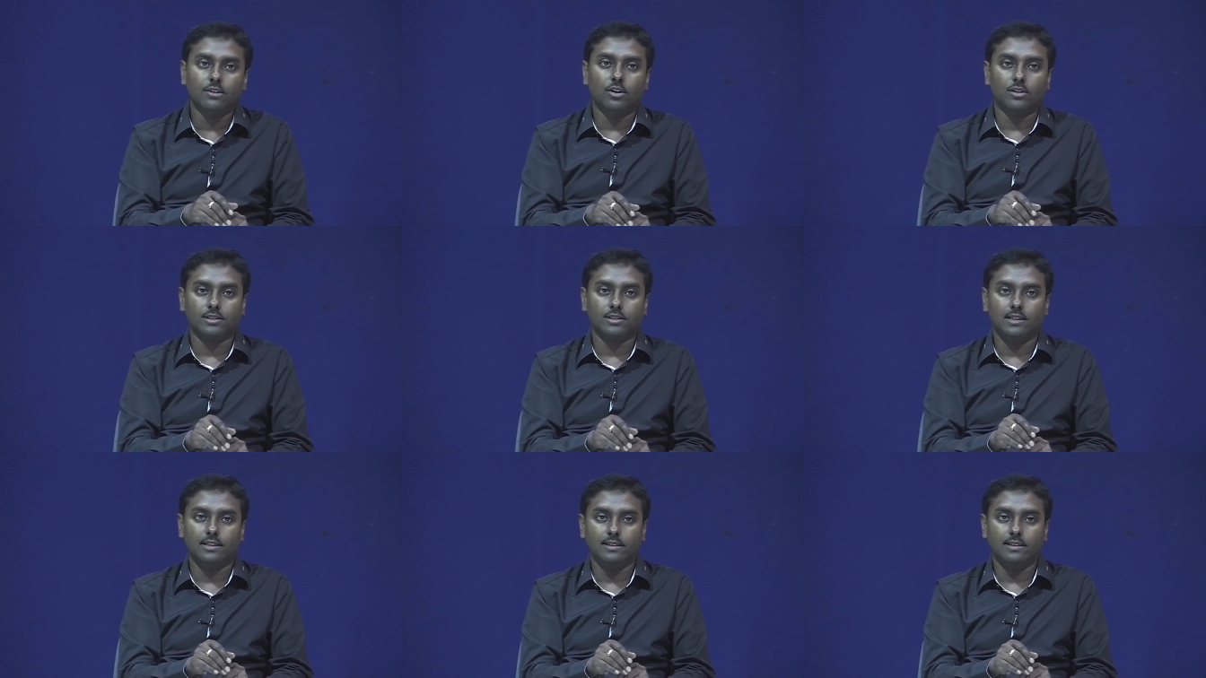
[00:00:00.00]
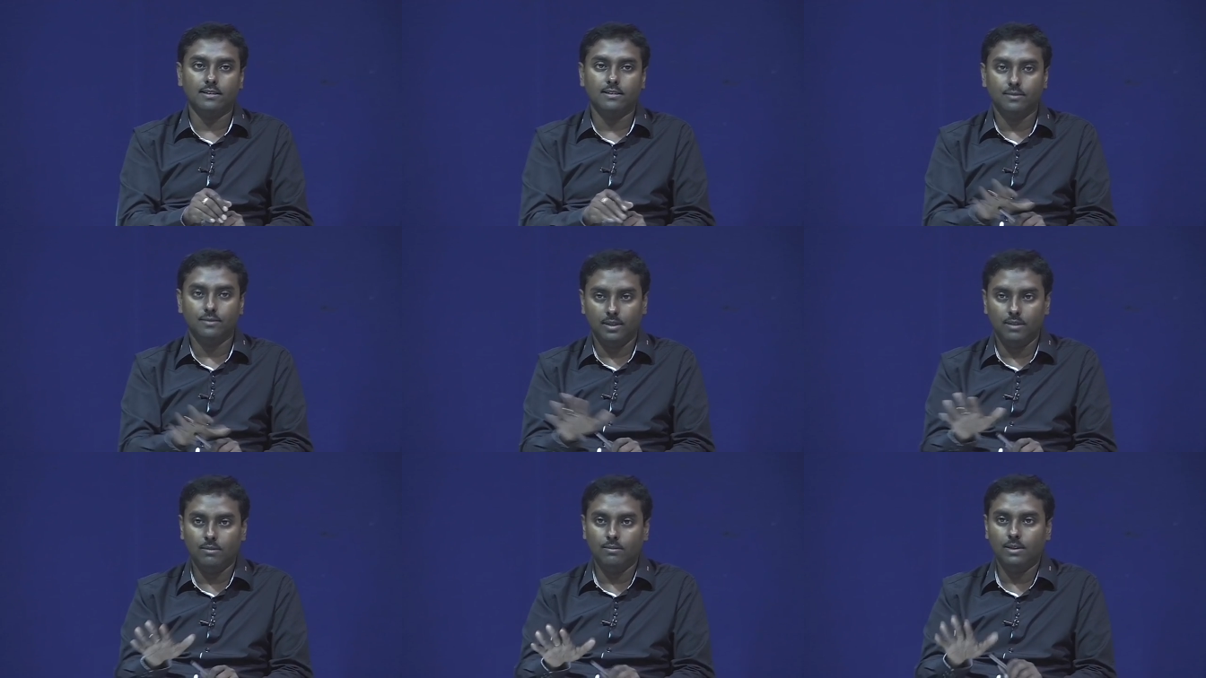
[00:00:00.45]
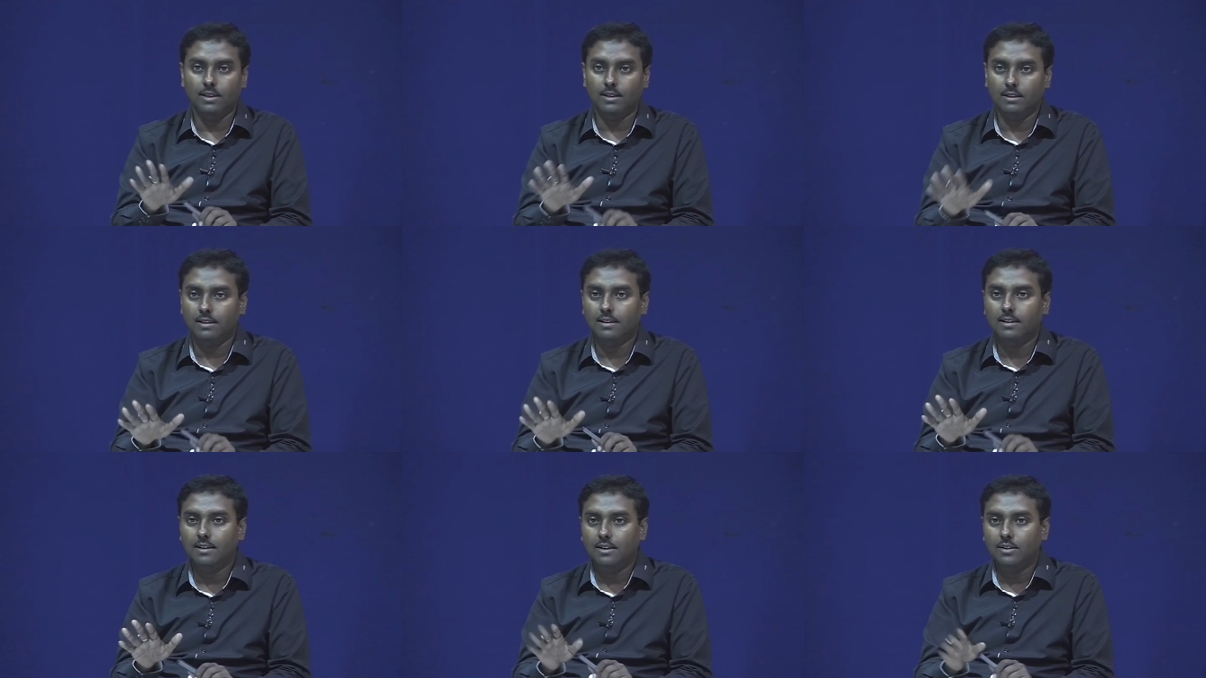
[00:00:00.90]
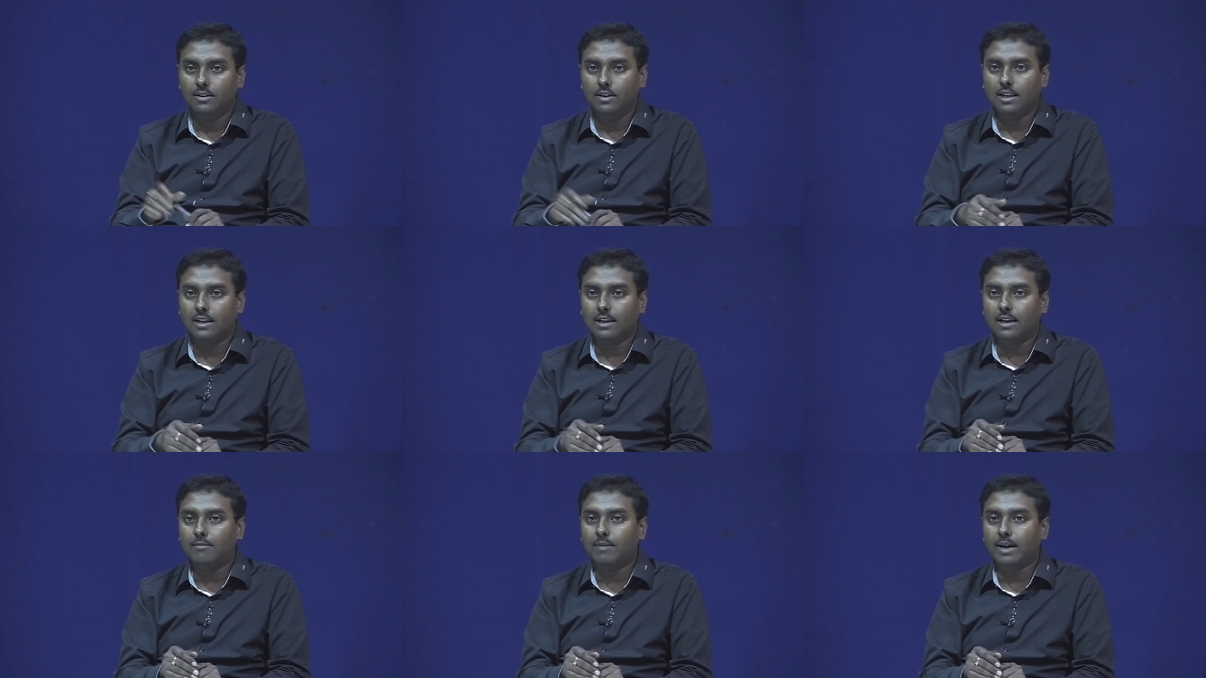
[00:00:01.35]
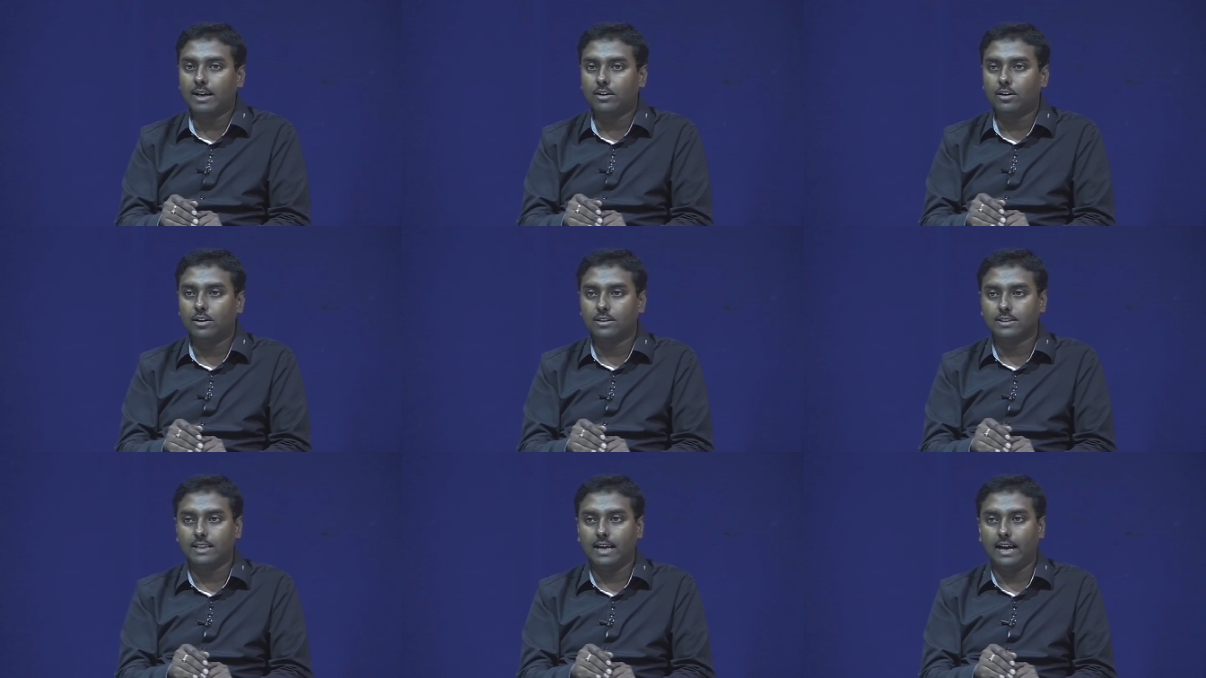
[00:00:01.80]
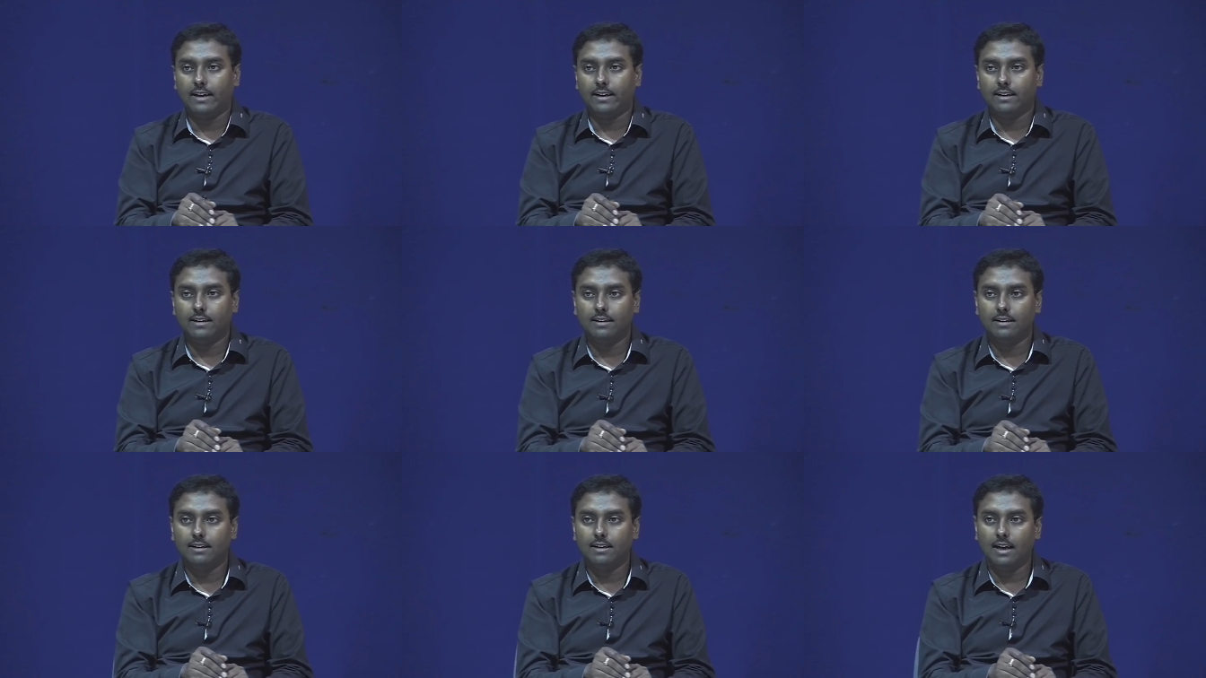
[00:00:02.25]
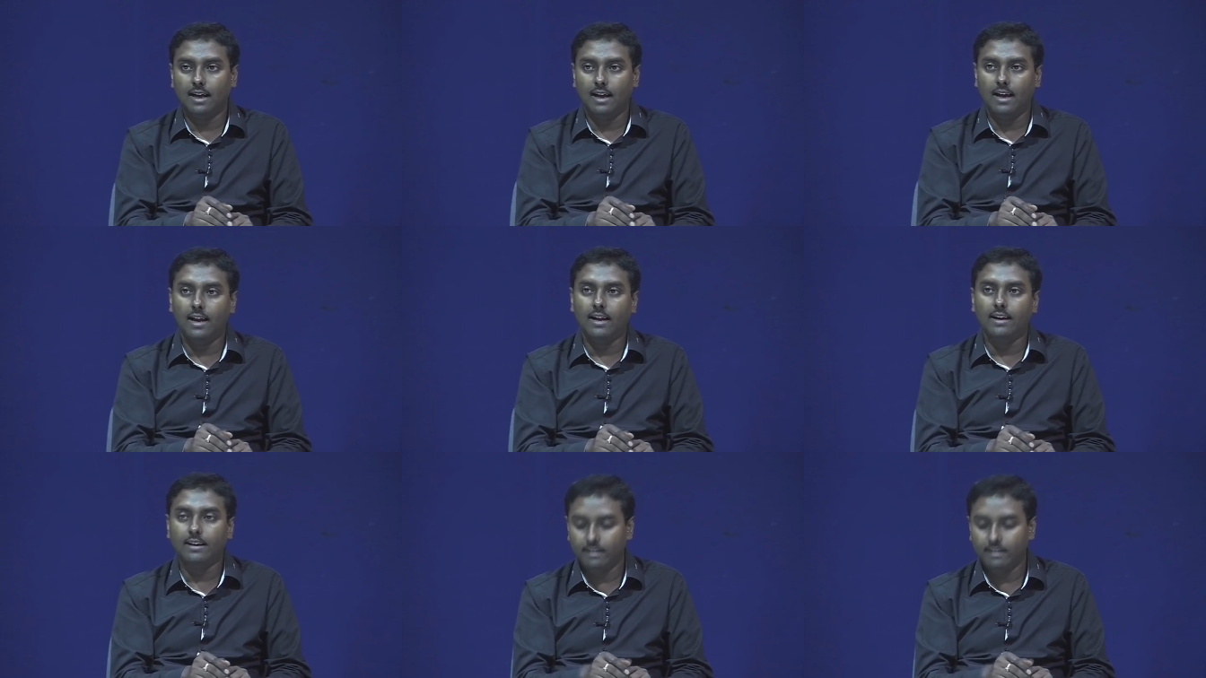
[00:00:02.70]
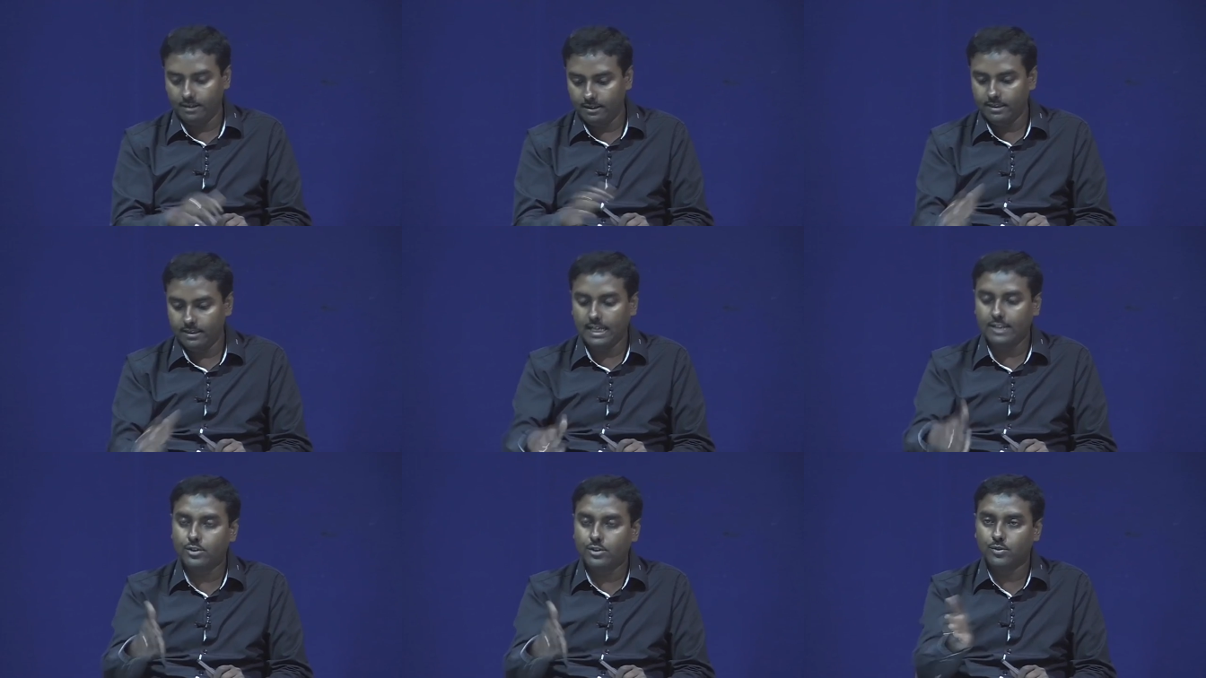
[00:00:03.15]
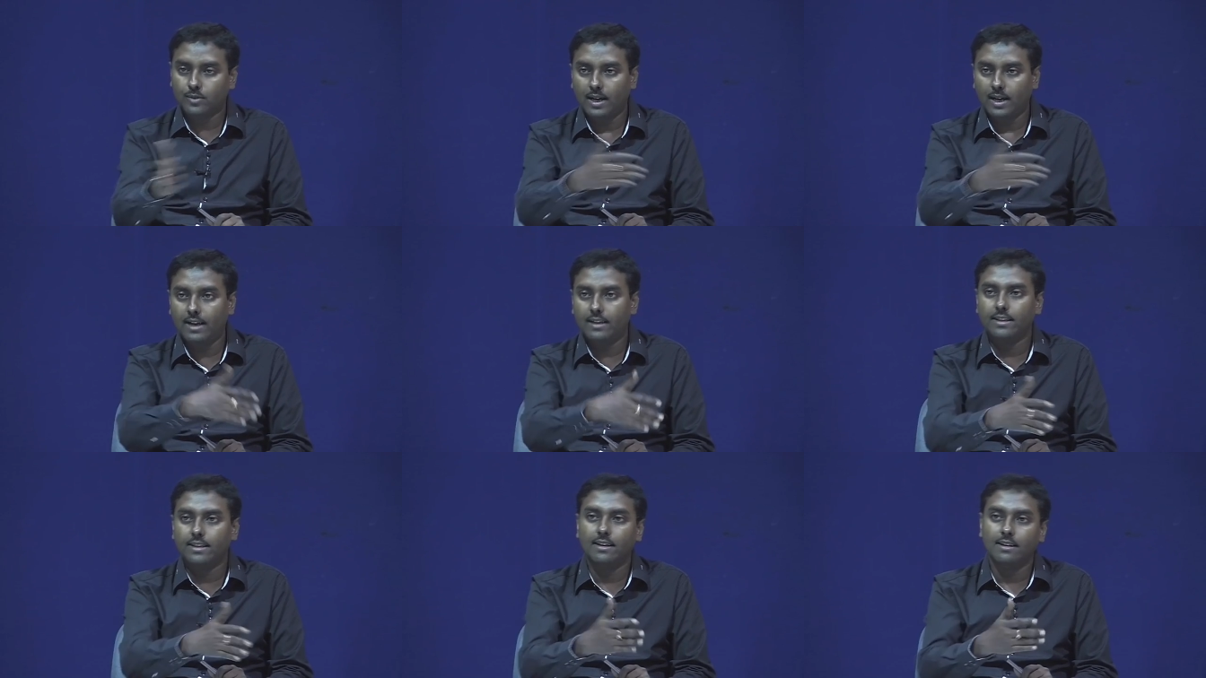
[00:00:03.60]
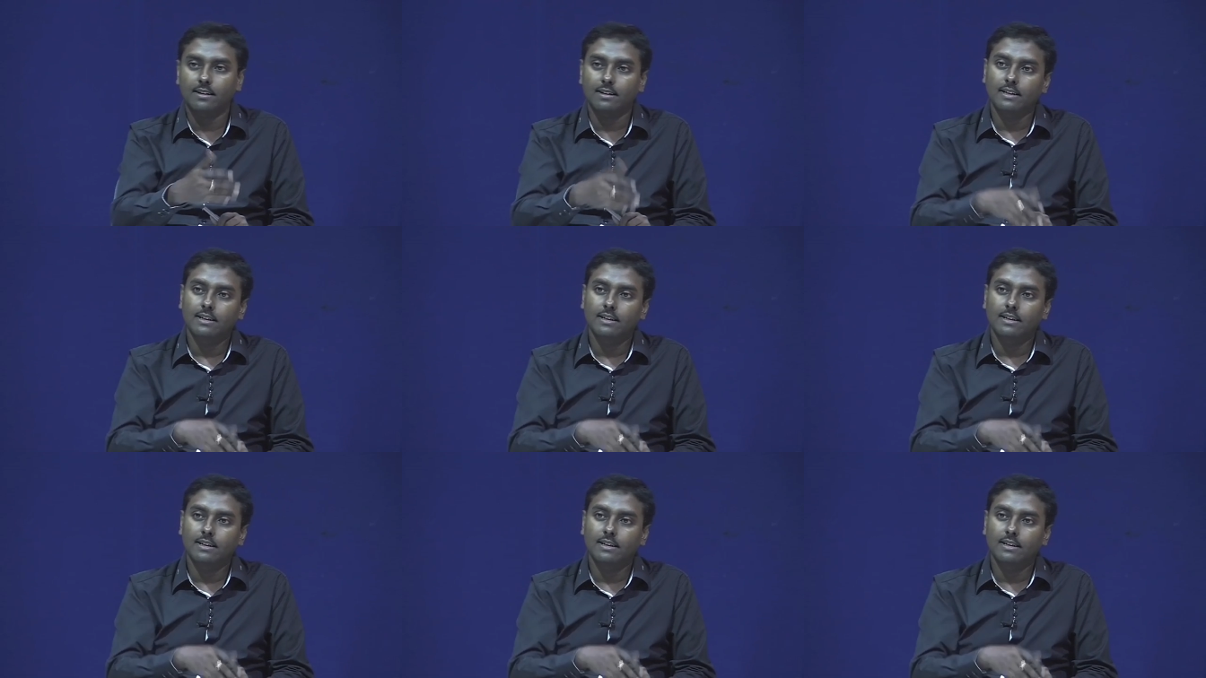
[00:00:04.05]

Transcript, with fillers: costly we will will will come across that and uh, that is where the